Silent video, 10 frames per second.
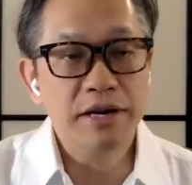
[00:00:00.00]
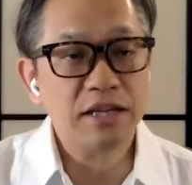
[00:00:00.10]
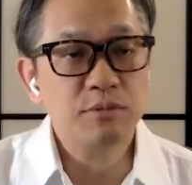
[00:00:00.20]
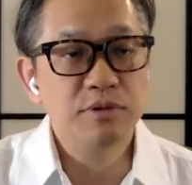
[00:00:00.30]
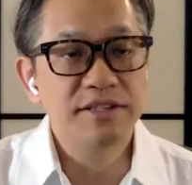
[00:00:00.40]
Our
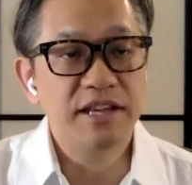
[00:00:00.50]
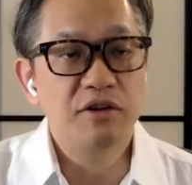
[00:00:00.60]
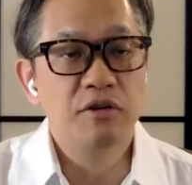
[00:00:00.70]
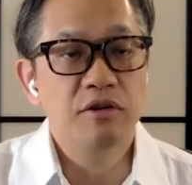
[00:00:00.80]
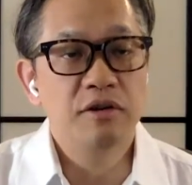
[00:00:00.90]
next
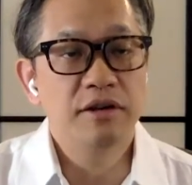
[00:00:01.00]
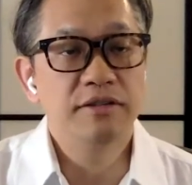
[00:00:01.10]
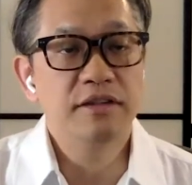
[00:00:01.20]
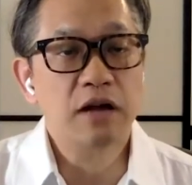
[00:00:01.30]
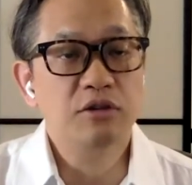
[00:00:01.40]
presenter
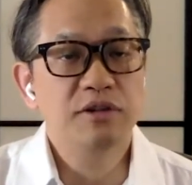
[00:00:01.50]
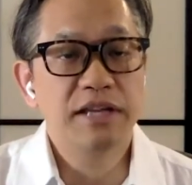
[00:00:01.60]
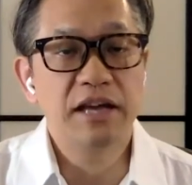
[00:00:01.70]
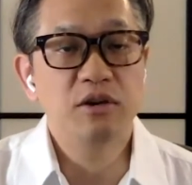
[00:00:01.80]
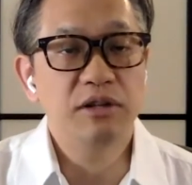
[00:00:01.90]
is
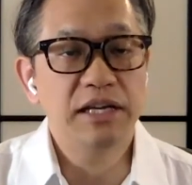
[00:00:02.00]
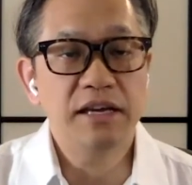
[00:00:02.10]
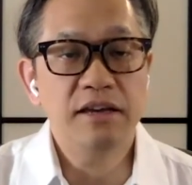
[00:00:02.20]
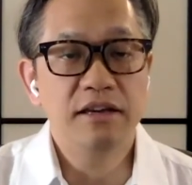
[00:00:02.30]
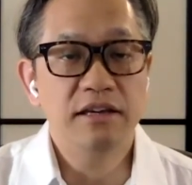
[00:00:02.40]
Dr. Daniel
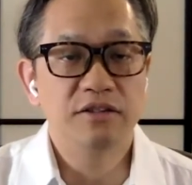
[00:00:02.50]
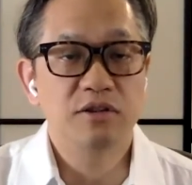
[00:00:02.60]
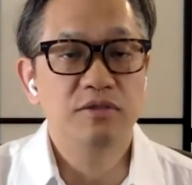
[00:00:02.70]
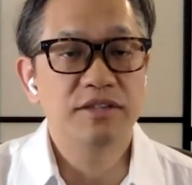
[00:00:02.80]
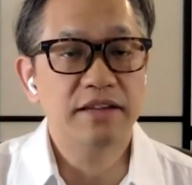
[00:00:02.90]
Lee. He
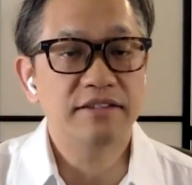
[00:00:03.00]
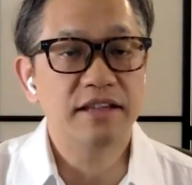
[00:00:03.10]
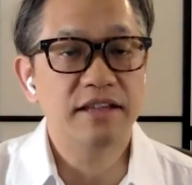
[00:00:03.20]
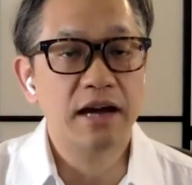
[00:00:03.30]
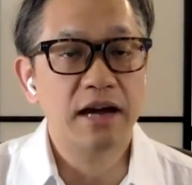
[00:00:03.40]
serves as
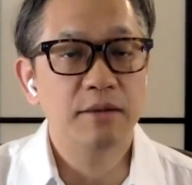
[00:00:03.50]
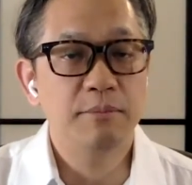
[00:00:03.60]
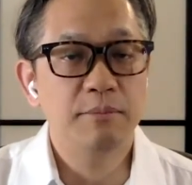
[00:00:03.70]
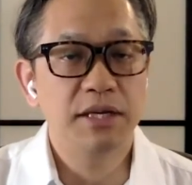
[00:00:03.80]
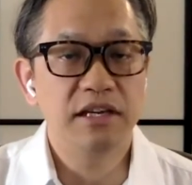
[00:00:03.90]
the
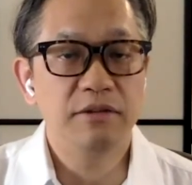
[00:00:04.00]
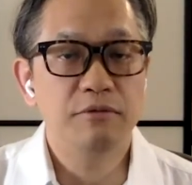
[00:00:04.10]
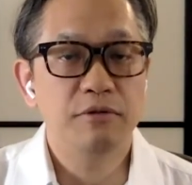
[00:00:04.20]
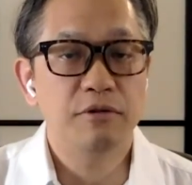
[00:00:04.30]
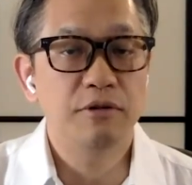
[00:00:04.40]
Academic
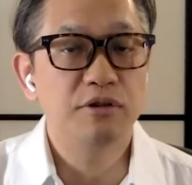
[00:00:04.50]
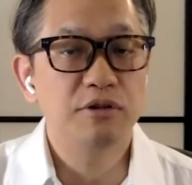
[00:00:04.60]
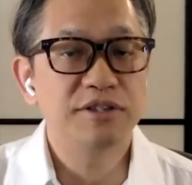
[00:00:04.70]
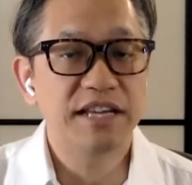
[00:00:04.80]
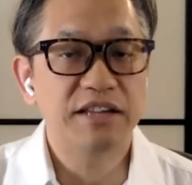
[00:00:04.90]
Dean for
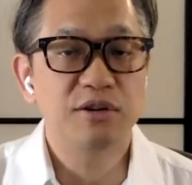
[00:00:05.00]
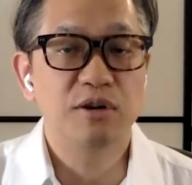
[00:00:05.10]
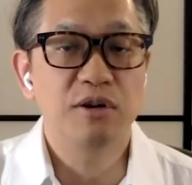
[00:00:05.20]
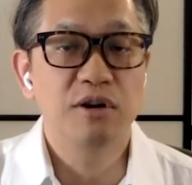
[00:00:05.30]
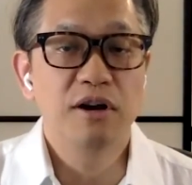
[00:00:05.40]
Fuller
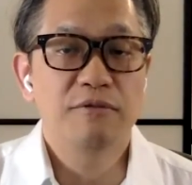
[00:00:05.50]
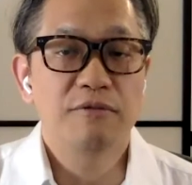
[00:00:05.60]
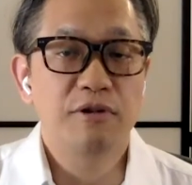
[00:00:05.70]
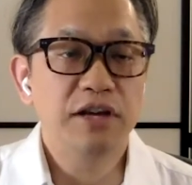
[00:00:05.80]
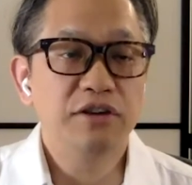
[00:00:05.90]
Center
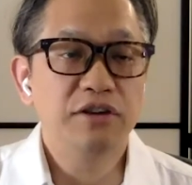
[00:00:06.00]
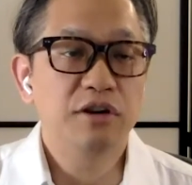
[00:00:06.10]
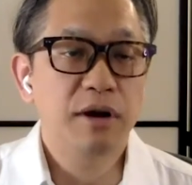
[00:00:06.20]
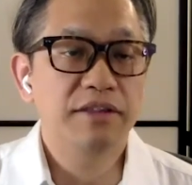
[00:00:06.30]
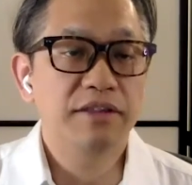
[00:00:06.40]
for Asian
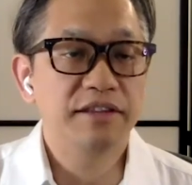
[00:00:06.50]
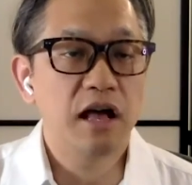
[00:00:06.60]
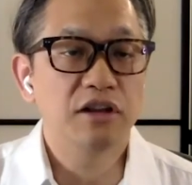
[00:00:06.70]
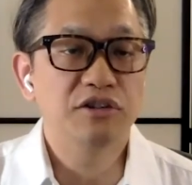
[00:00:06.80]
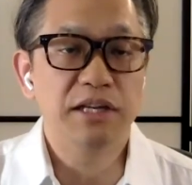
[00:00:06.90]
American
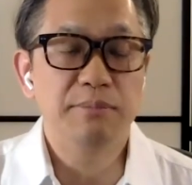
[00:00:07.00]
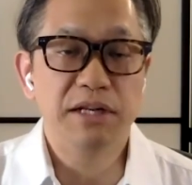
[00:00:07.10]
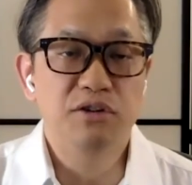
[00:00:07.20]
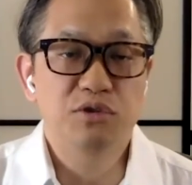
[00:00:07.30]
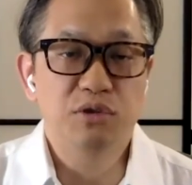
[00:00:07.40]
Theology
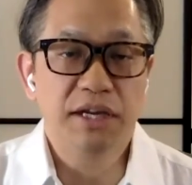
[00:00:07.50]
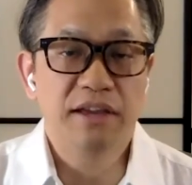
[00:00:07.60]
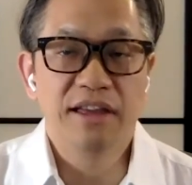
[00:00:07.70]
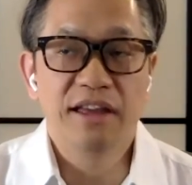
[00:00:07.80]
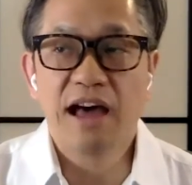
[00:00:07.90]
and
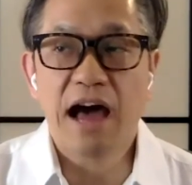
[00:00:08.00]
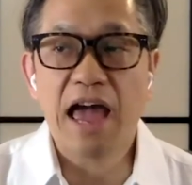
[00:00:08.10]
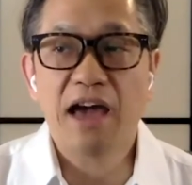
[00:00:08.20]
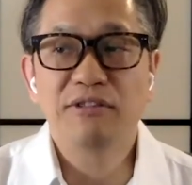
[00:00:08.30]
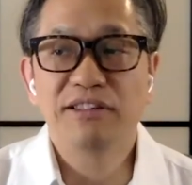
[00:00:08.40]
Ministry.
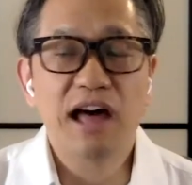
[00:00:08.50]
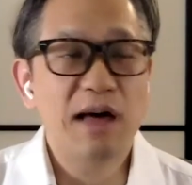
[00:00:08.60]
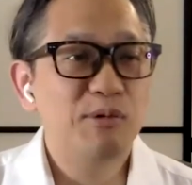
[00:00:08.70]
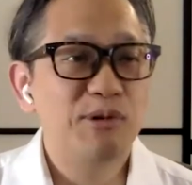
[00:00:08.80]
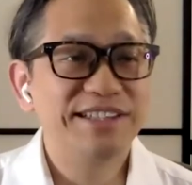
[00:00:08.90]
I have a
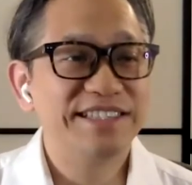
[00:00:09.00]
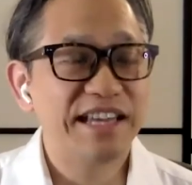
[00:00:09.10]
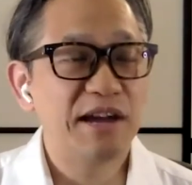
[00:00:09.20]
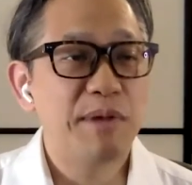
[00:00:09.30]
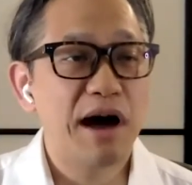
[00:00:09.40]
lot more to
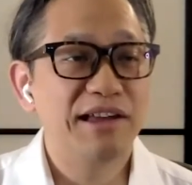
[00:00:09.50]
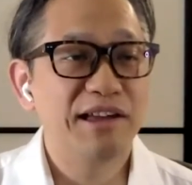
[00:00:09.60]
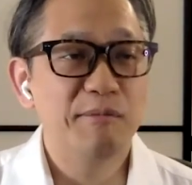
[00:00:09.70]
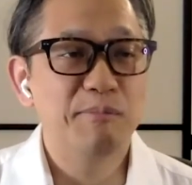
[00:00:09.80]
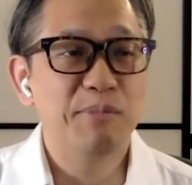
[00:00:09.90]
say about
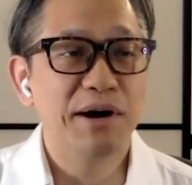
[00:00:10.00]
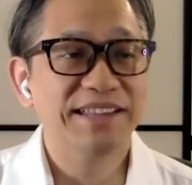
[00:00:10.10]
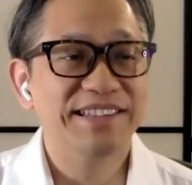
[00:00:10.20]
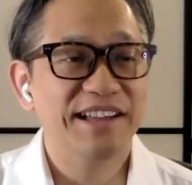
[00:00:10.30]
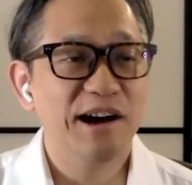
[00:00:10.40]
him,
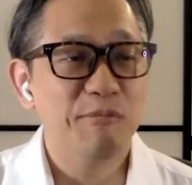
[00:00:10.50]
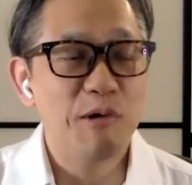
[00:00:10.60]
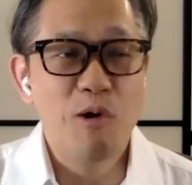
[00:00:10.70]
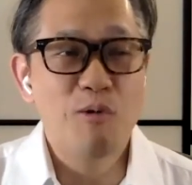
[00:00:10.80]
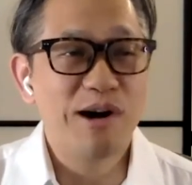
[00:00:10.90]
but
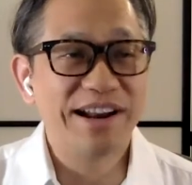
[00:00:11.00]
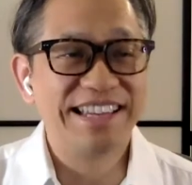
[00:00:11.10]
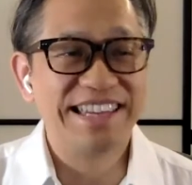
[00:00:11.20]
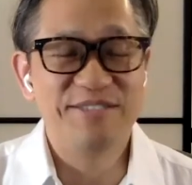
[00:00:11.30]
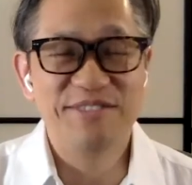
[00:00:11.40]
want
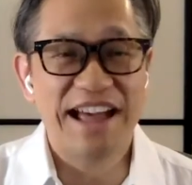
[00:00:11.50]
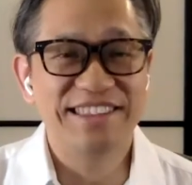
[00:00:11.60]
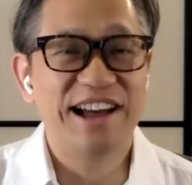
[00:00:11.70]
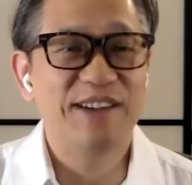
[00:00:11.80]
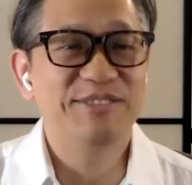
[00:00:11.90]
to give
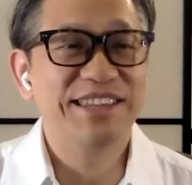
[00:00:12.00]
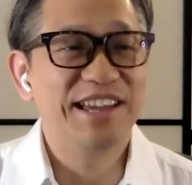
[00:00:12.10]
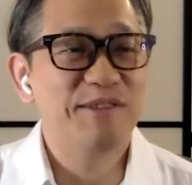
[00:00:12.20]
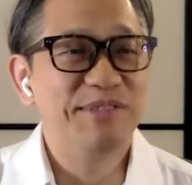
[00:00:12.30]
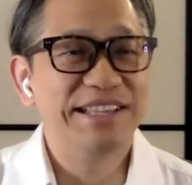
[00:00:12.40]
that time to
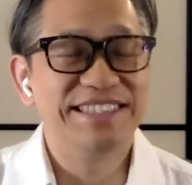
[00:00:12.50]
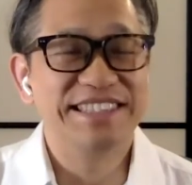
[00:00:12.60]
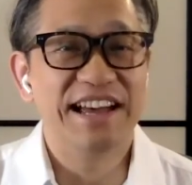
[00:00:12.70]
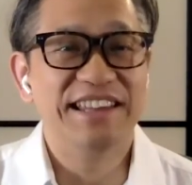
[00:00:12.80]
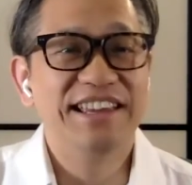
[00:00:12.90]
him
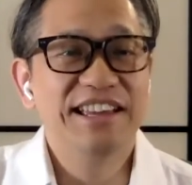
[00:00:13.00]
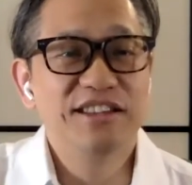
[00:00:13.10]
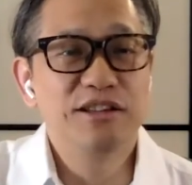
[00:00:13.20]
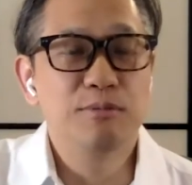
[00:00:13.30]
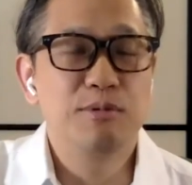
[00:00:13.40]
instead
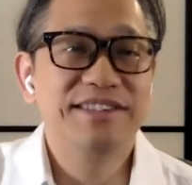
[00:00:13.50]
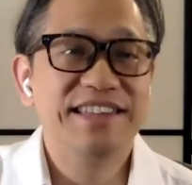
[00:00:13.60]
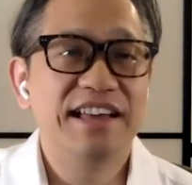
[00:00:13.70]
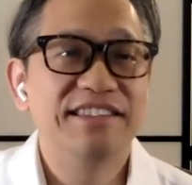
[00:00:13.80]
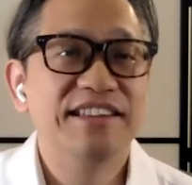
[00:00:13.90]
to
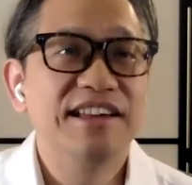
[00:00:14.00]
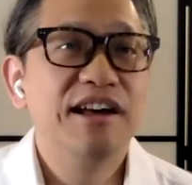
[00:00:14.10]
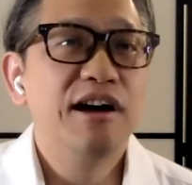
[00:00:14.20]
present